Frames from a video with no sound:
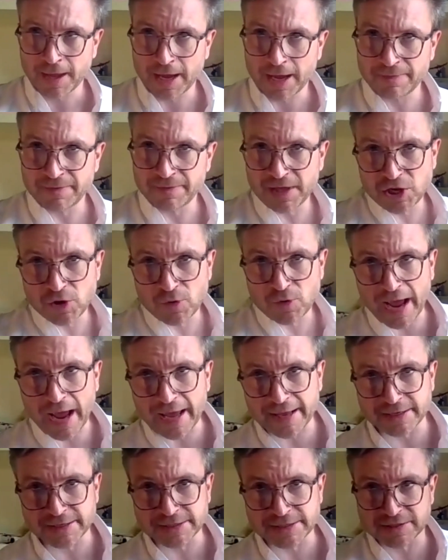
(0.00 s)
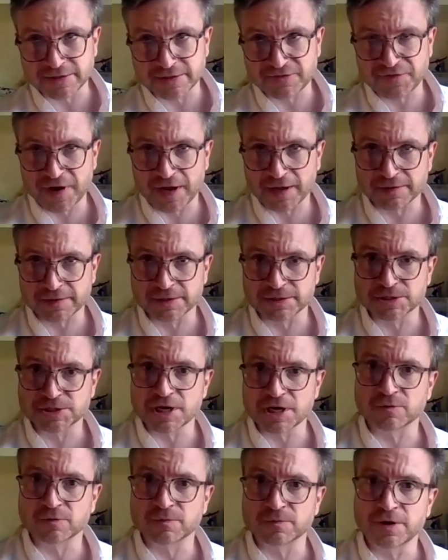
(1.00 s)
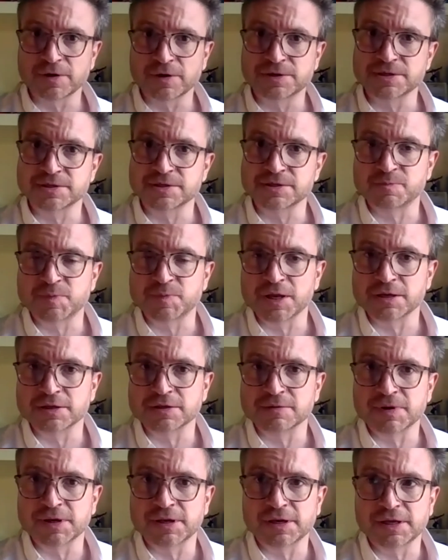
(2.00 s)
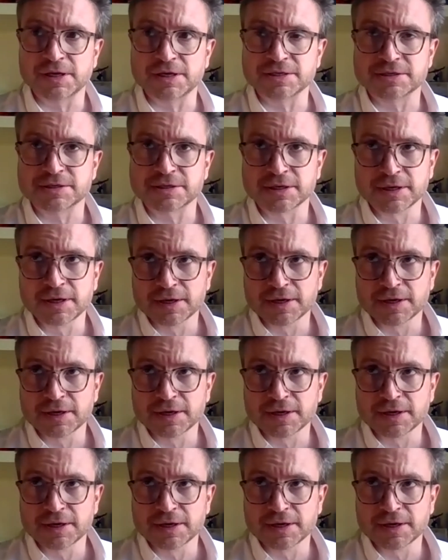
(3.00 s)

and then you add into the fact that General Motors has been in the Middle East